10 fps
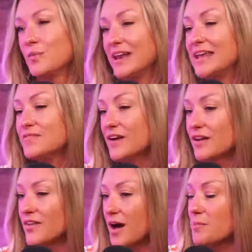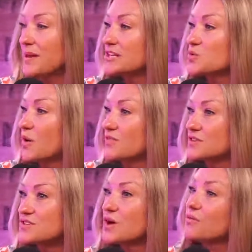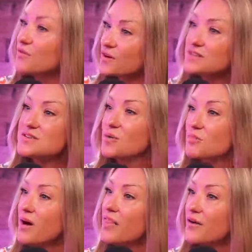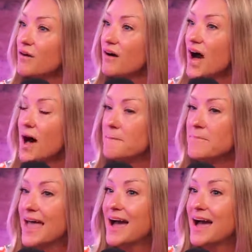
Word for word: when he founded the company 12 years ago for his own mother, um,